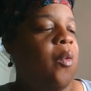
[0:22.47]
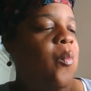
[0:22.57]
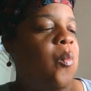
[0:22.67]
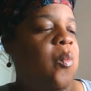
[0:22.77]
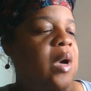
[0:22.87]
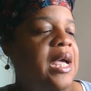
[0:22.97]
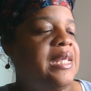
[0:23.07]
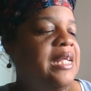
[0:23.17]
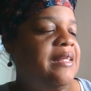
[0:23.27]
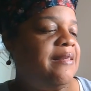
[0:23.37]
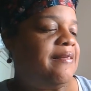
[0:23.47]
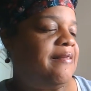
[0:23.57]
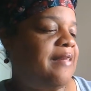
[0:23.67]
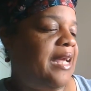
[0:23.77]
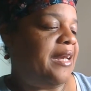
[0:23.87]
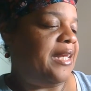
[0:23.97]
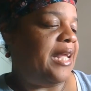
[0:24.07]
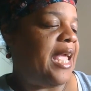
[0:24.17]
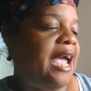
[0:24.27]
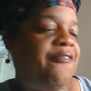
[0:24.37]
One
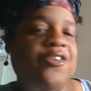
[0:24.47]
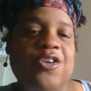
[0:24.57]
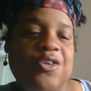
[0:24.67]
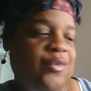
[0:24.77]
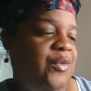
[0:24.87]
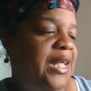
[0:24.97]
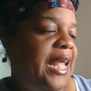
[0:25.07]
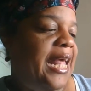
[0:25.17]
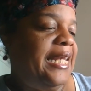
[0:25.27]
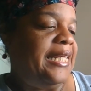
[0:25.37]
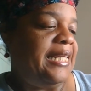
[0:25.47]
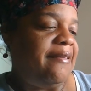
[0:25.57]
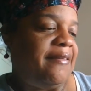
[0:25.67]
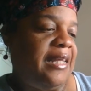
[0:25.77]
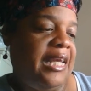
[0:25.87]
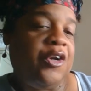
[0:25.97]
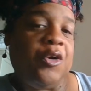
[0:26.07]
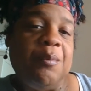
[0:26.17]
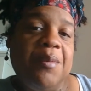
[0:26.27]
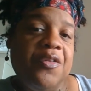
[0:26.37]
Saturday afternoon, Lisa and
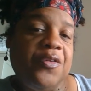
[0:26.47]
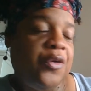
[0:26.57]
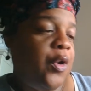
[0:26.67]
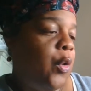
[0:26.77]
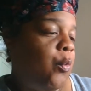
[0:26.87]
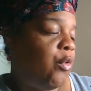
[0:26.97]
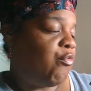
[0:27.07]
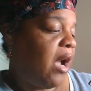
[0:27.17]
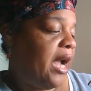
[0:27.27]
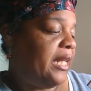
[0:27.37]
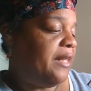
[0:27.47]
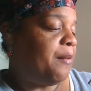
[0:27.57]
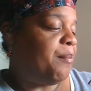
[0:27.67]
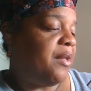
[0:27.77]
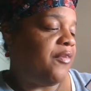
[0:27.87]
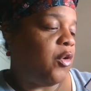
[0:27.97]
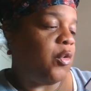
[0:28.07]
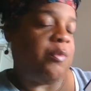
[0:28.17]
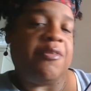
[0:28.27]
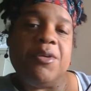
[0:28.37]
her mother were riding the bus
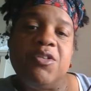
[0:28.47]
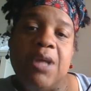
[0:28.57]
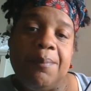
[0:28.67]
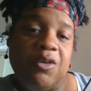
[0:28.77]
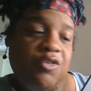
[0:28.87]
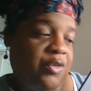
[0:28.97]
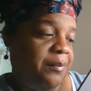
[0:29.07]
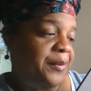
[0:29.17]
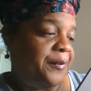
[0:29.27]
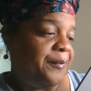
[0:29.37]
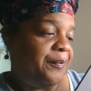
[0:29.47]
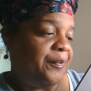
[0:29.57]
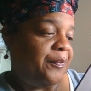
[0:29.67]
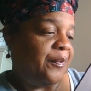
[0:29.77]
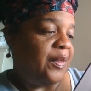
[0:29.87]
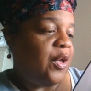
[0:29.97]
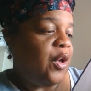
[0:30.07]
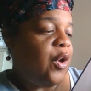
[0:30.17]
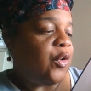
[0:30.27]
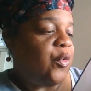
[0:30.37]
home from a shopping trip.
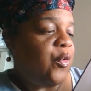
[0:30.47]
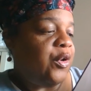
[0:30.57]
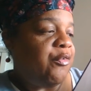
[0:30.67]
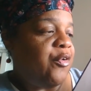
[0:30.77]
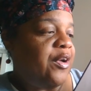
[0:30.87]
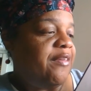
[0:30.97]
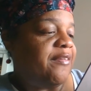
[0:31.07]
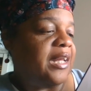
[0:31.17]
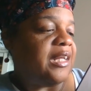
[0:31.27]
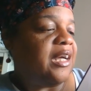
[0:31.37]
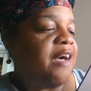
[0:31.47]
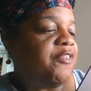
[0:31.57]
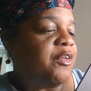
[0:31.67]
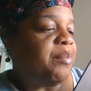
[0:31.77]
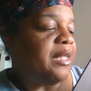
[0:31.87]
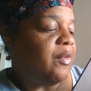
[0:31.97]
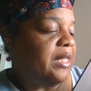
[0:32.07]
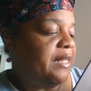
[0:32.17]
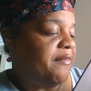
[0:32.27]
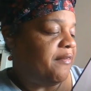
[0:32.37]
Corduroy sat comfortably
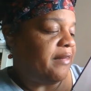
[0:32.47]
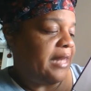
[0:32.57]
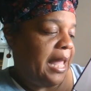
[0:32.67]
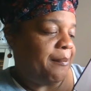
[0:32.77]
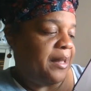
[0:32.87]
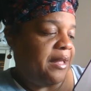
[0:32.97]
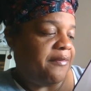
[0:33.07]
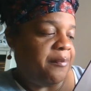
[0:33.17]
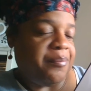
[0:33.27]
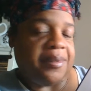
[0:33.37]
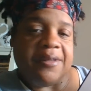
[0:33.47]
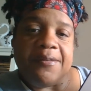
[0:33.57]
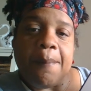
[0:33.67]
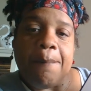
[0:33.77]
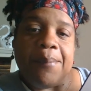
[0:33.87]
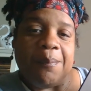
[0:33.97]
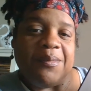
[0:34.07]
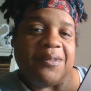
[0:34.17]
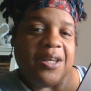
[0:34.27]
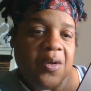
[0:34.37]
on Lisa's lap as the bus
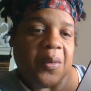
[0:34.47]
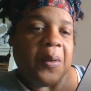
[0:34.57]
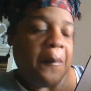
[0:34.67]
bumped along.